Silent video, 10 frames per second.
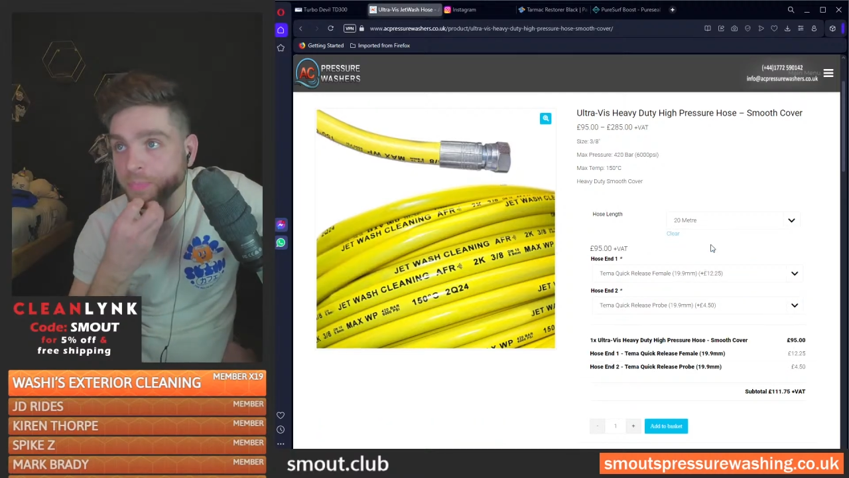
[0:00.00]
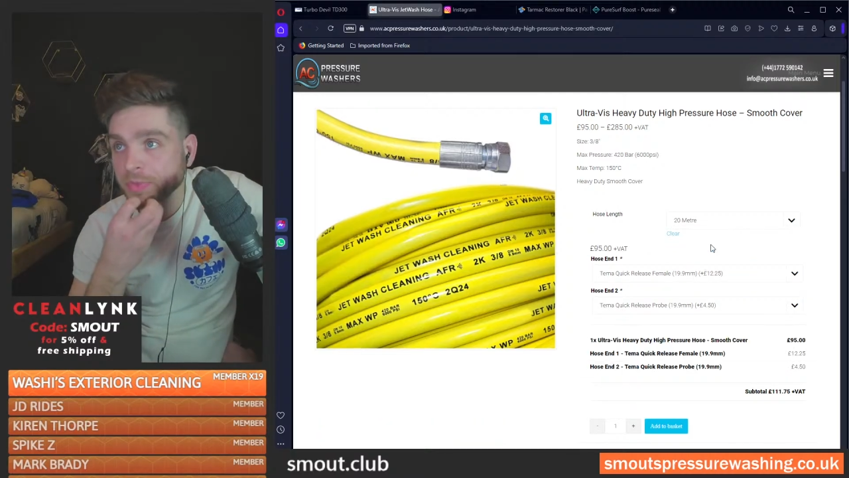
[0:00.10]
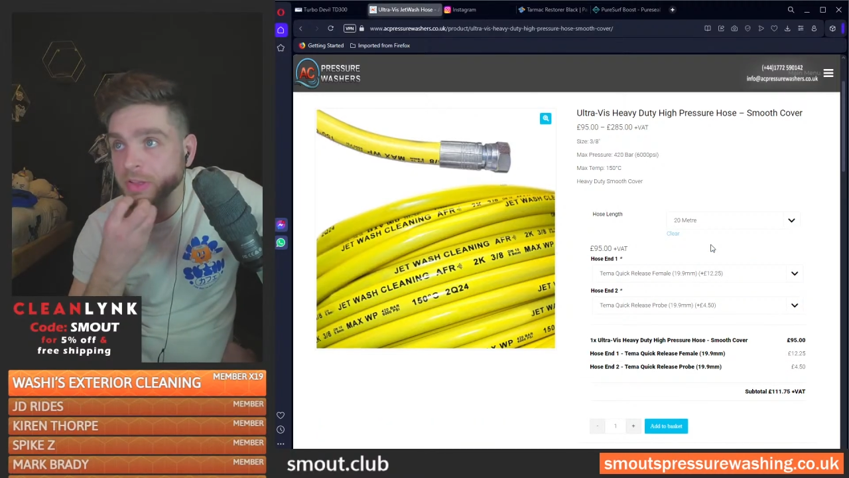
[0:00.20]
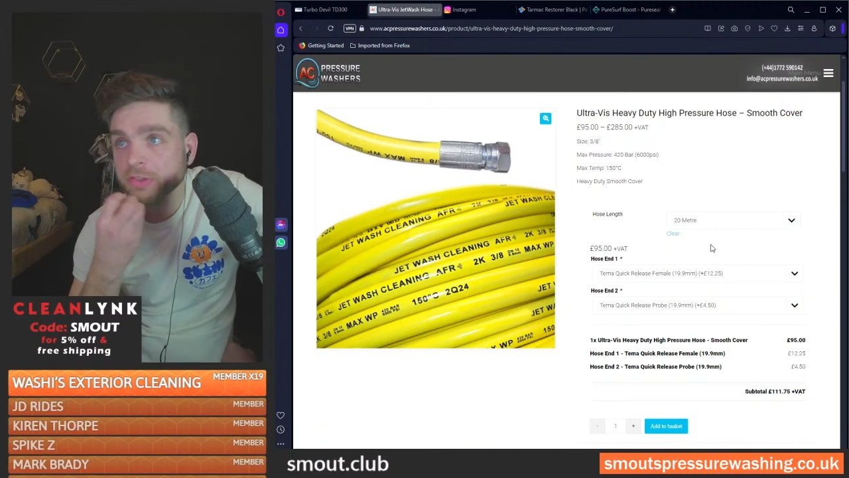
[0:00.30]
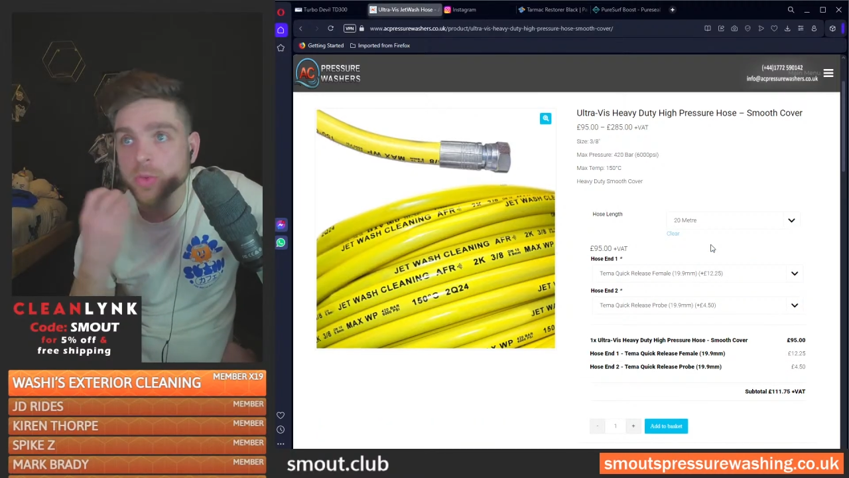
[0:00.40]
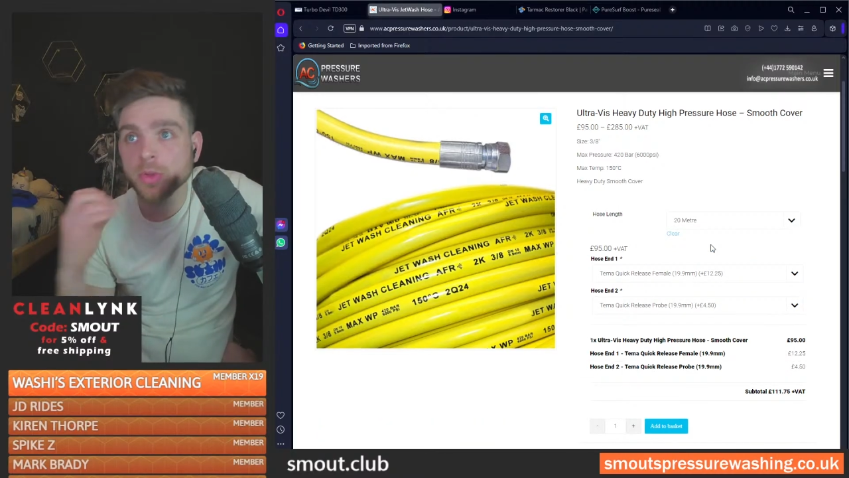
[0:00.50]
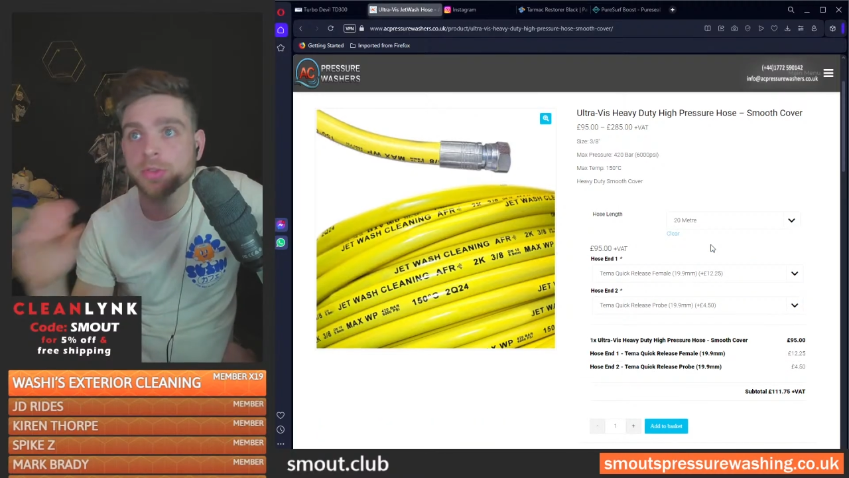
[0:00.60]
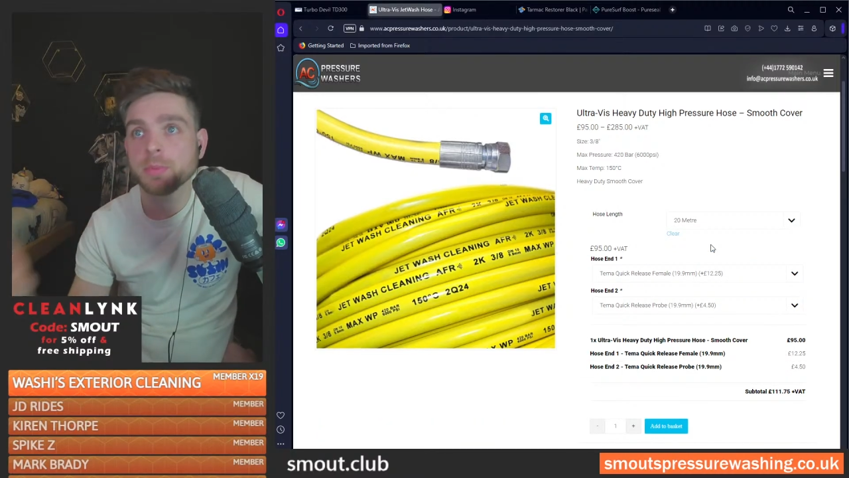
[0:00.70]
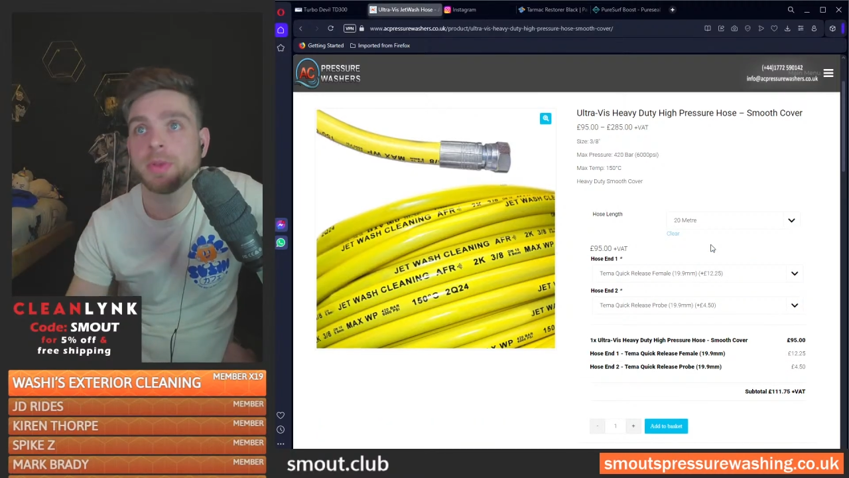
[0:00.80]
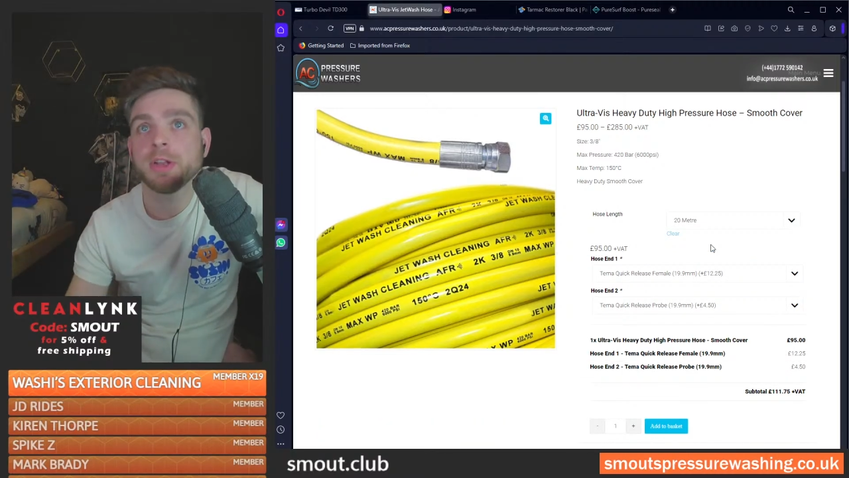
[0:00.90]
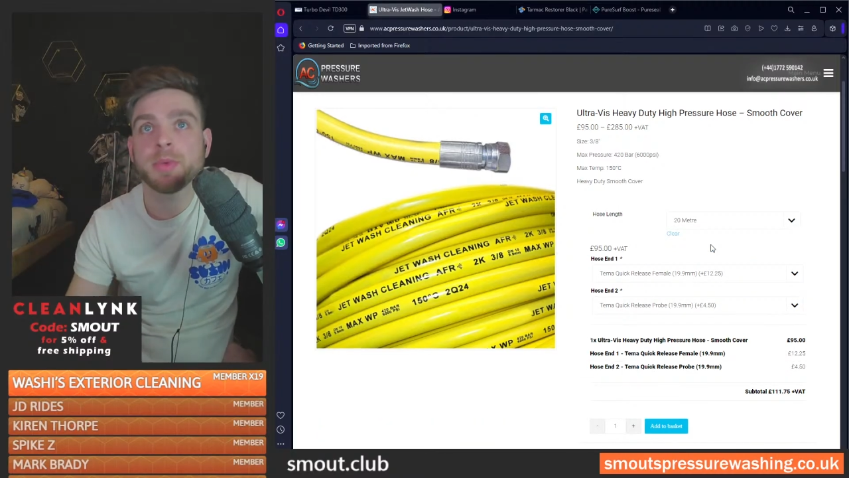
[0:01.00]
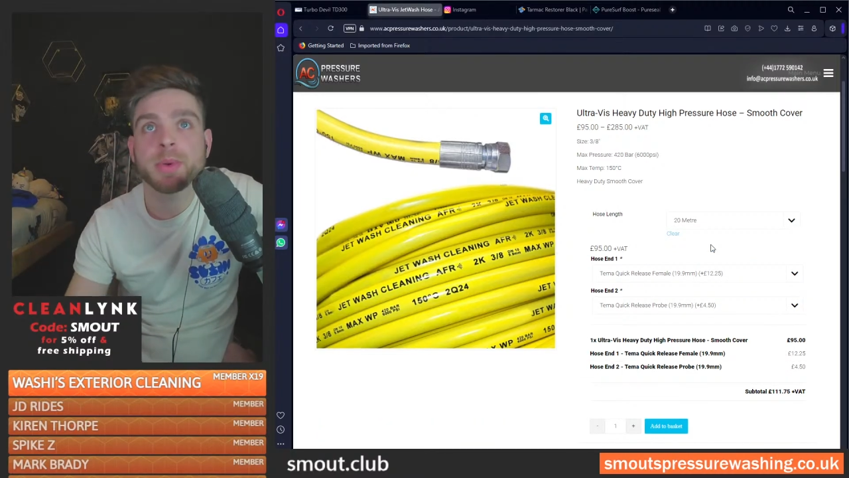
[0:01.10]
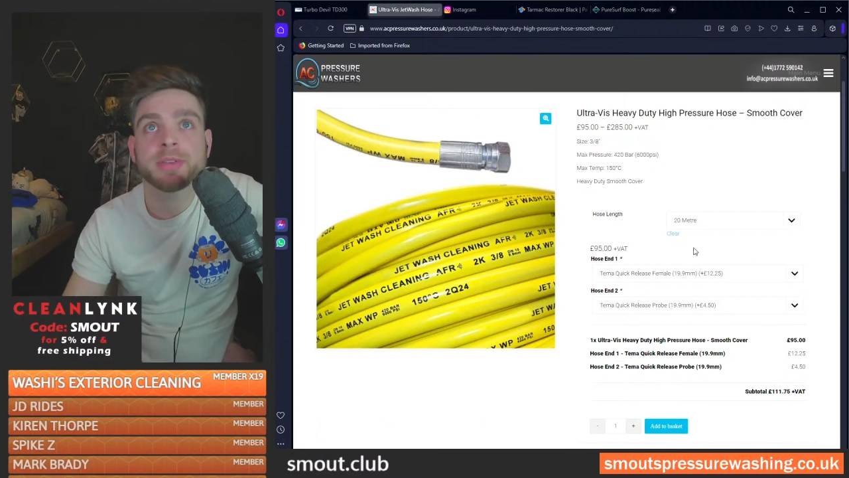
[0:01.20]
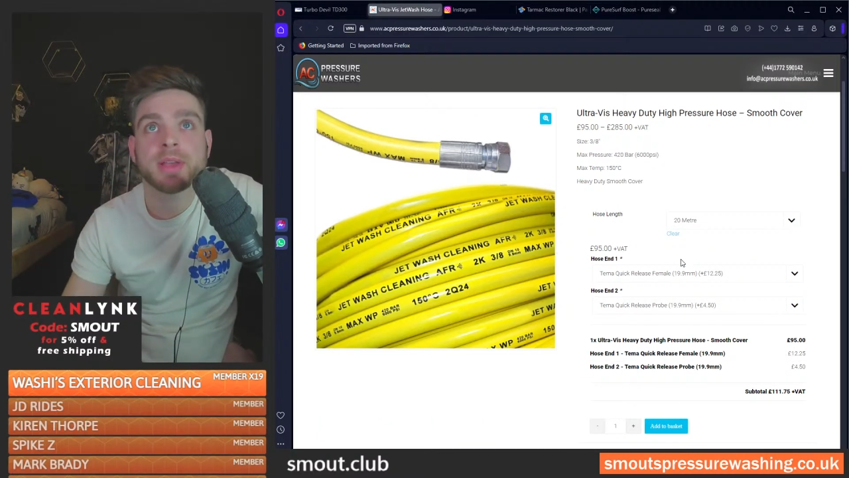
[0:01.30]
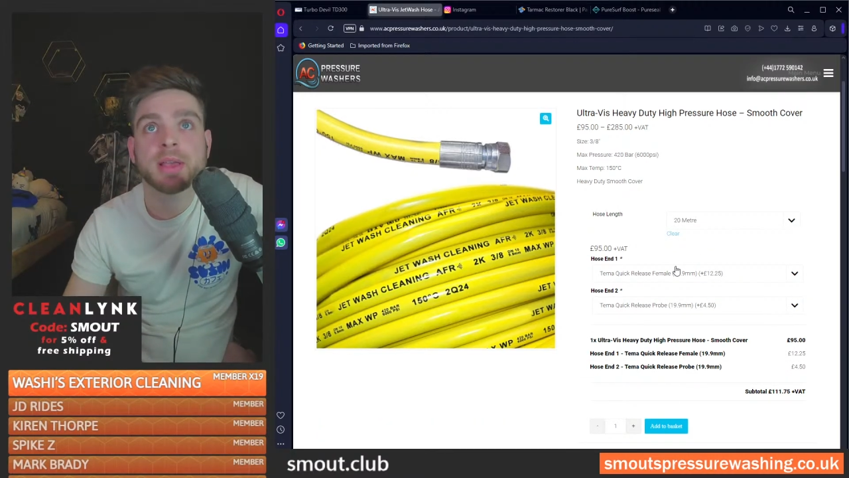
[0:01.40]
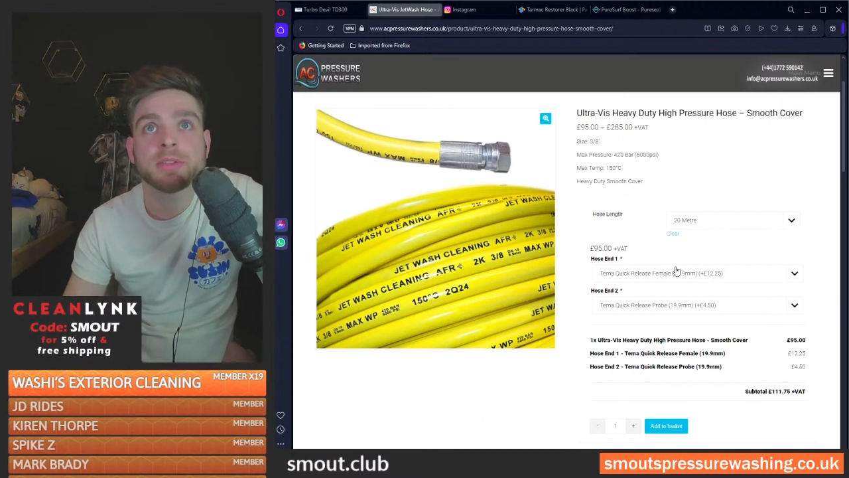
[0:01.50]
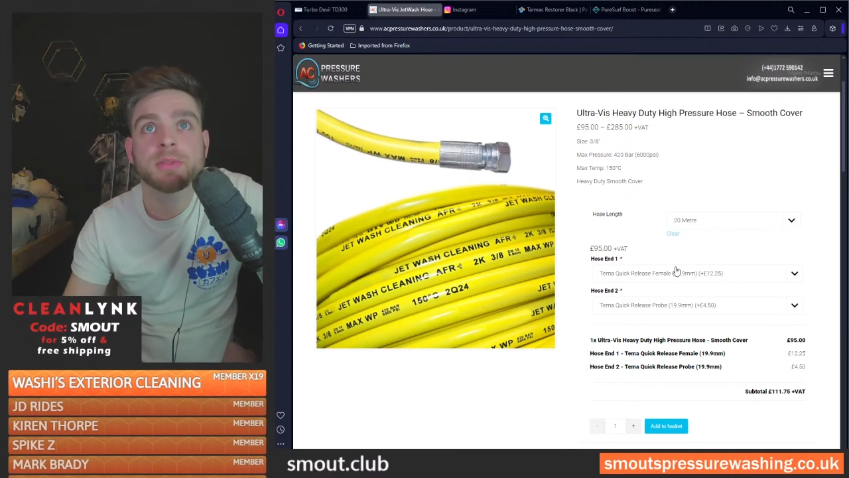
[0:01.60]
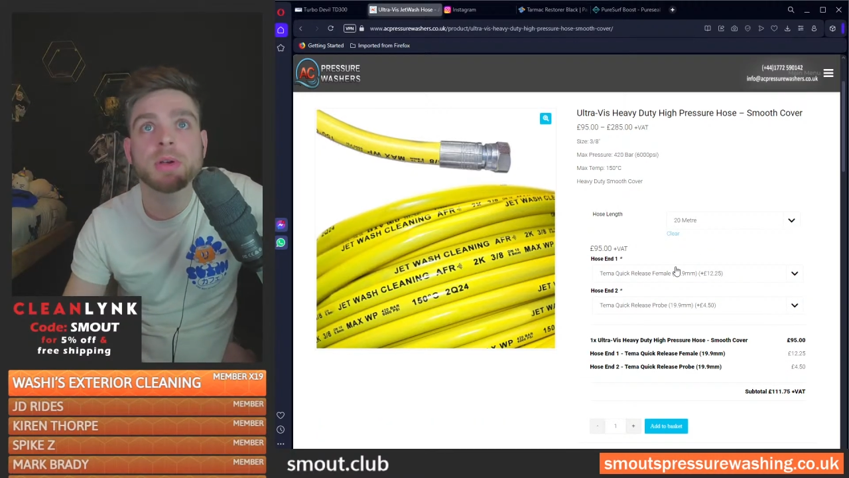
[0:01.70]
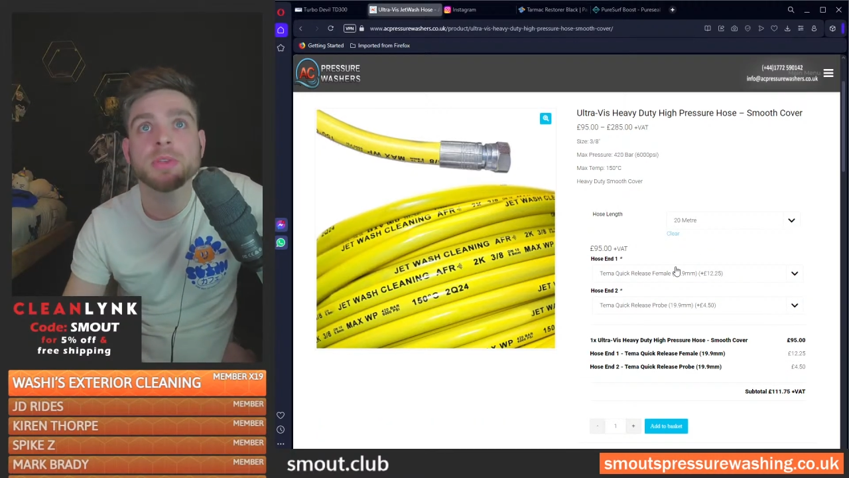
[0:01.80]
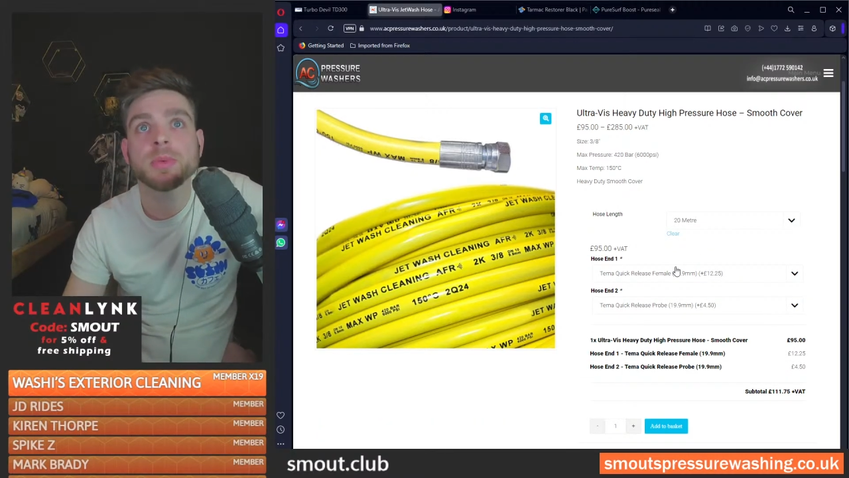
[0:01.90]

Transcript: These are the ones that PWSAS have got as